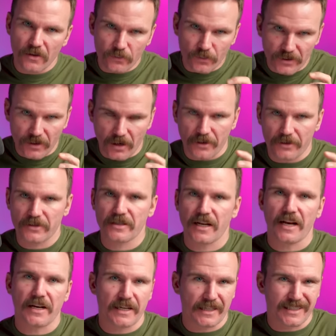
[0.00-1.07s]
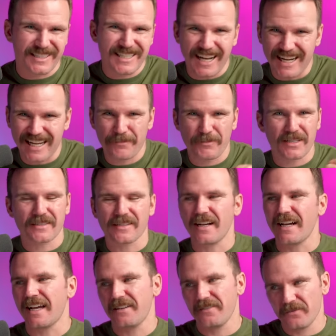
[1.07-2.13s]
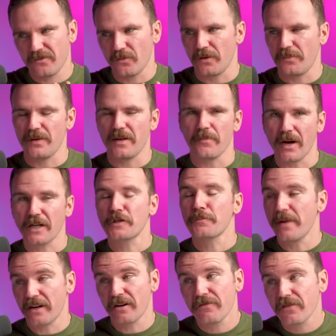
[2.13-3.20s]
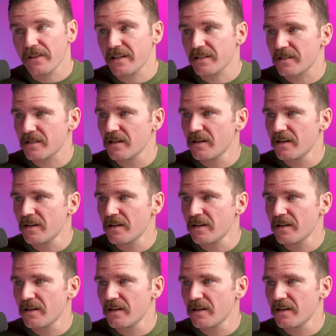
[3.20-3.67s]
with an understanding in type design would be much better for this.